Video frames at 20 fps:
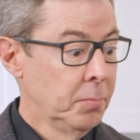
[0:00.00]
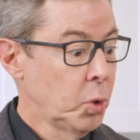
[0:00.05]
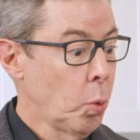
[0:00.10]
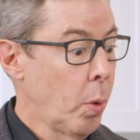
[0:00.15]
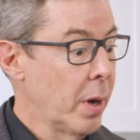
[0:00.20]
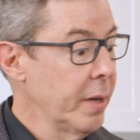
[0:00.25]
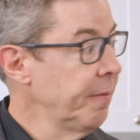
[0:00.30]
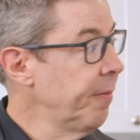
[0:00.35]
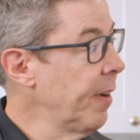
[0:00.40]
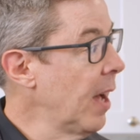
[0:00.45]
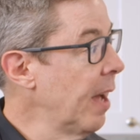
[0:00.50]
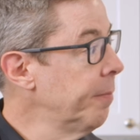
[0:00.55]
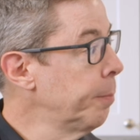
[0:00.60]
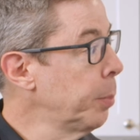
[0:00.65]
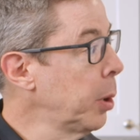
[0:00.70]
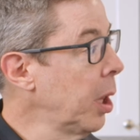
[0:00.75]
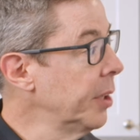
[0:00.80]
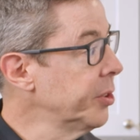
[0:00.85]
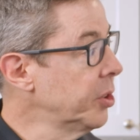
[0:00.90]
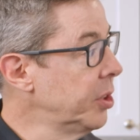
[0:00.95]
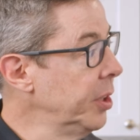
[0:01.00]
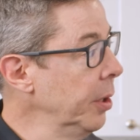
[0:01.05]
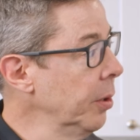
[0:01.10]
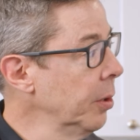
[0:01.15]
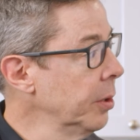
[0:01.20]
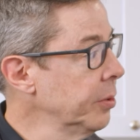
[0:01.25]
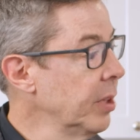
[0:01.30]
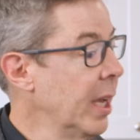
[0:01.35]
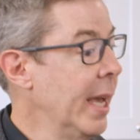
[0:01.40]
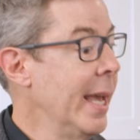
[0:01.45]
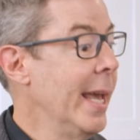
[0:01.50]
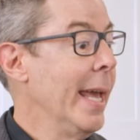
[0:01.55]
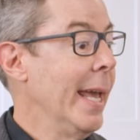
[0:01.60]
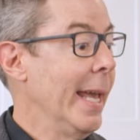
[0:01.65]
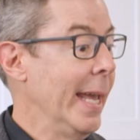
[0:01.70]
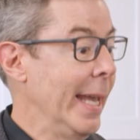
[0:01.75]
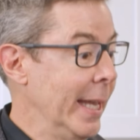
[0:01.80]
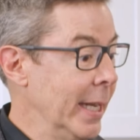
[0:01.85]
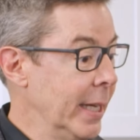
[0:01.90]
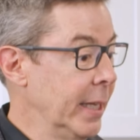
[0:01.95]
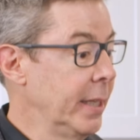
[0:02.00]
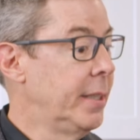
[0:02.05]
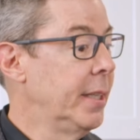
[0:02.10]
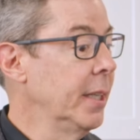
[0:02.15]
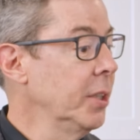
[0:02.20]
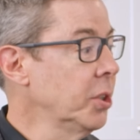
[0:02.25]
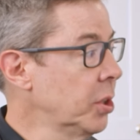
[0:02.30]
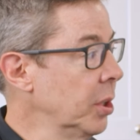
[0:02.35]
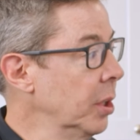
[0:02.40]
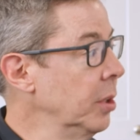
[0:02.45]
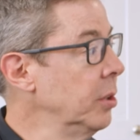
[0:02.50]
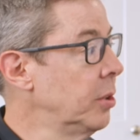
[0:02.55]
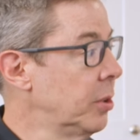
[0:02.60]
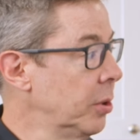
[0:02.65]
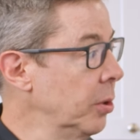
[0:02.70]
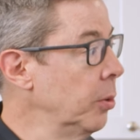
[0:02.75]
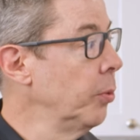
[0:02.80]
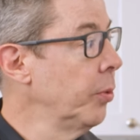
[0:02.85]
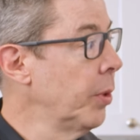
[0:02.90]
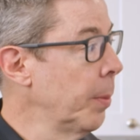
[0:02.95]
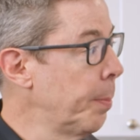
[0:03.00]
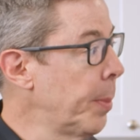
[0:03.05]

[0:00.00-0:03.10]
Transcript: 25 plus years, in addition to the